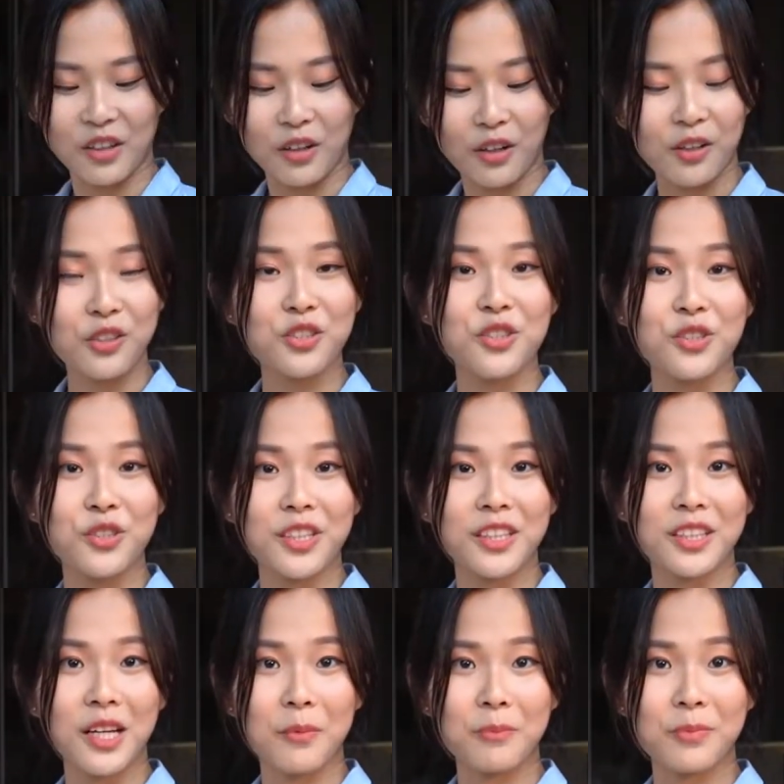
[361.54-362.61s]
All 3
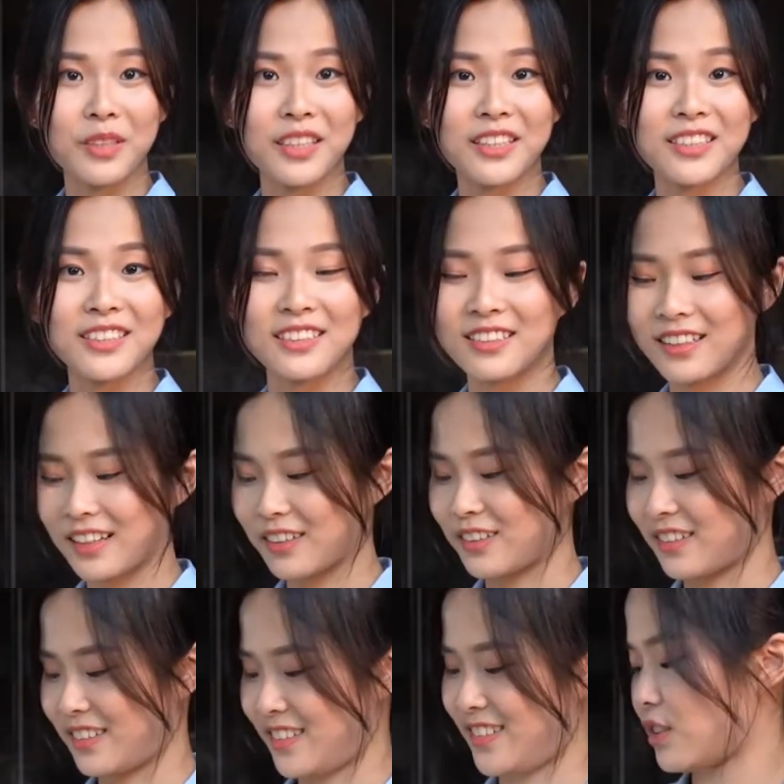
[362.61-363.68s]
dumplings done.
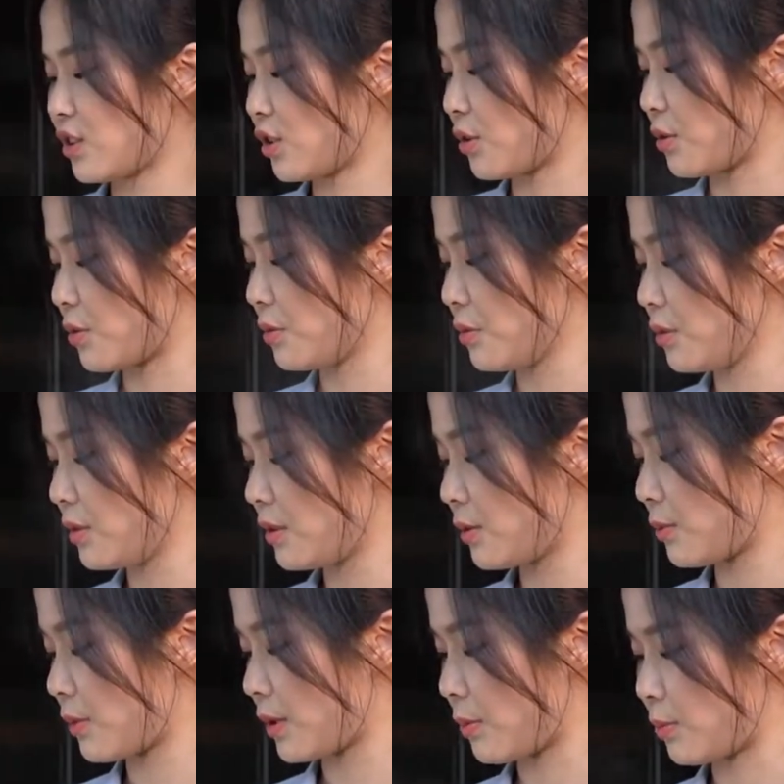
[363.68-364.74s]
So
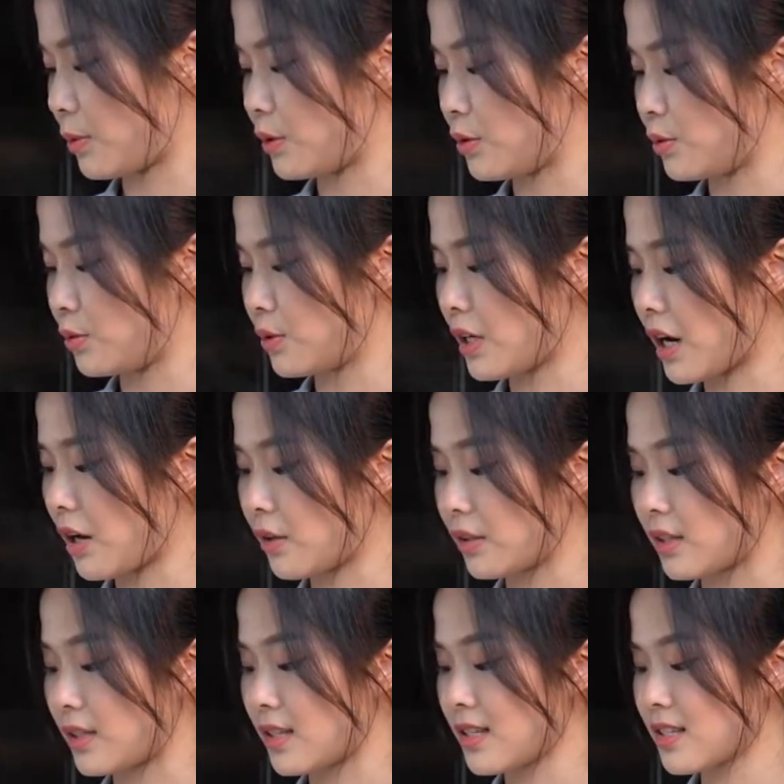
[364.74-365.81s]
what we'll do now
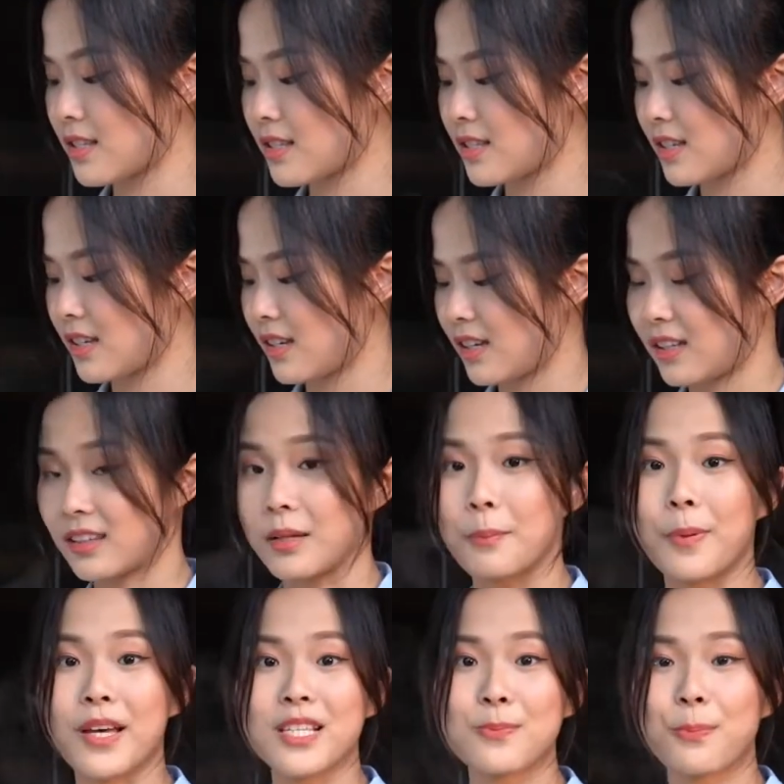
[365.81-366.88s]
is, the
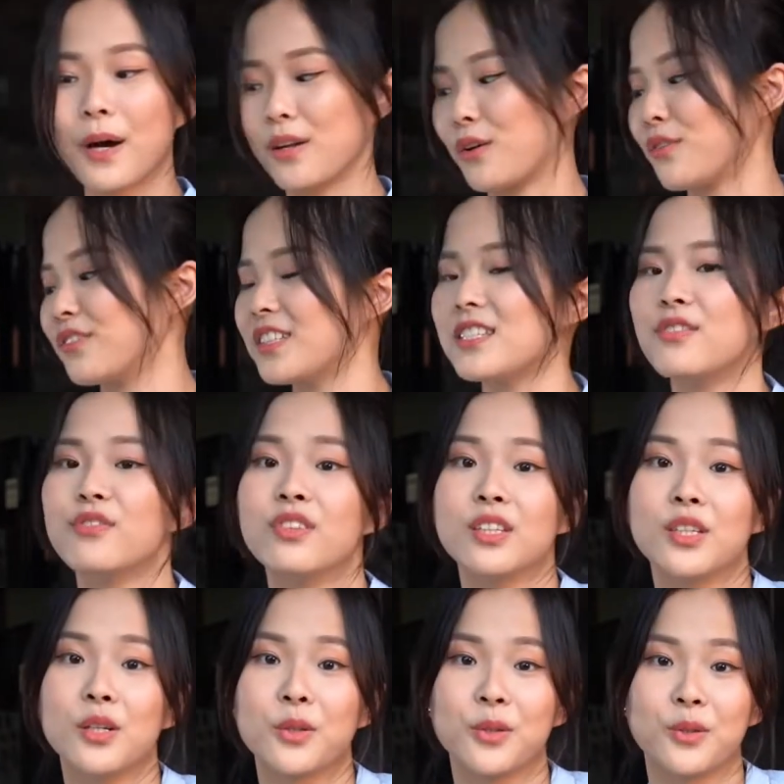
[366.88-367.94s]
best part of this
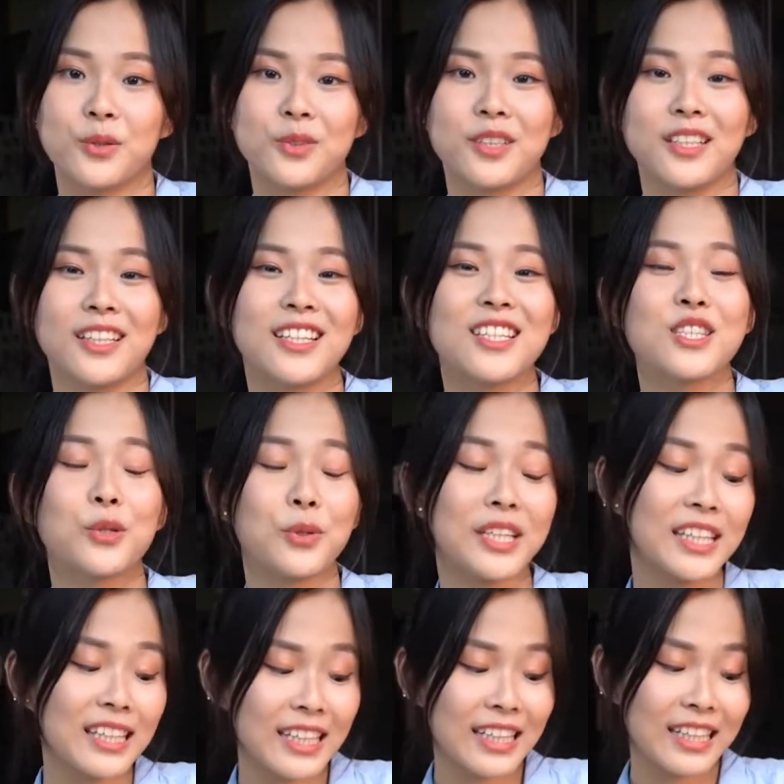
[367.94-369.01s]
video is to
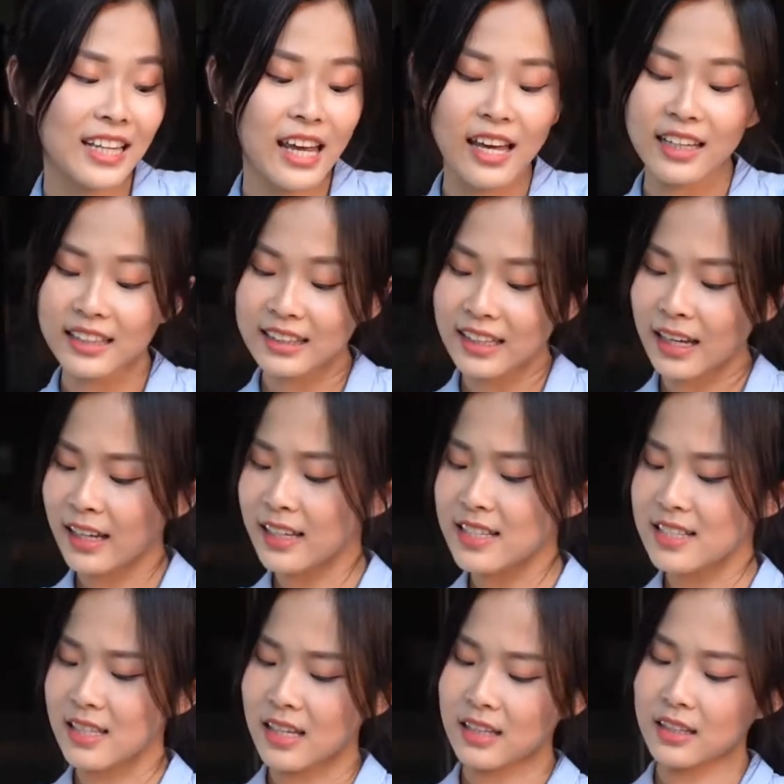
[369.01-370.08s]
eat and
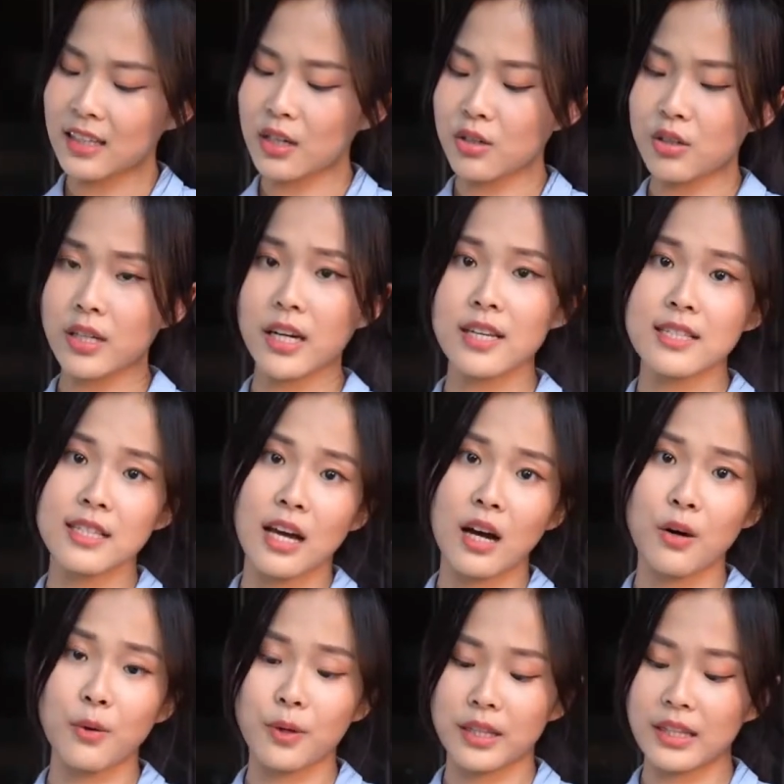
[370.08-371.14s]
taste and tell you guys
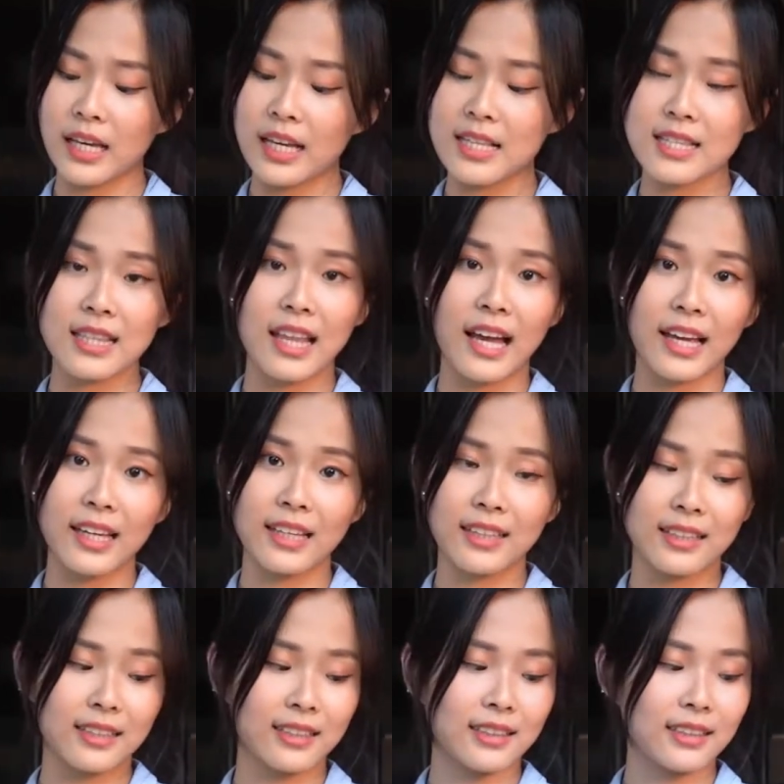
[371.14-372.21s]
how it tastes like.
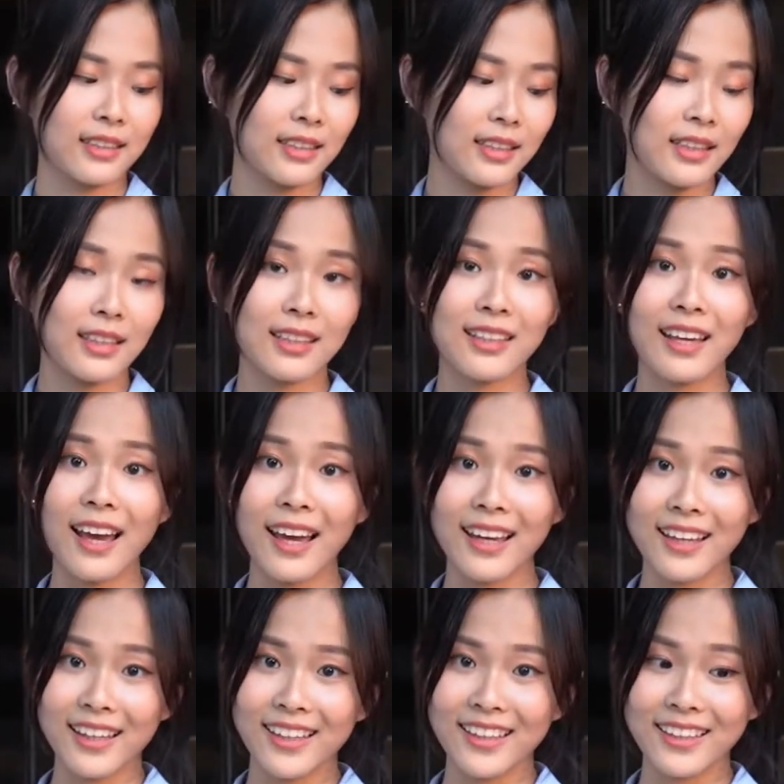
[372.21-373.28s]
Yay!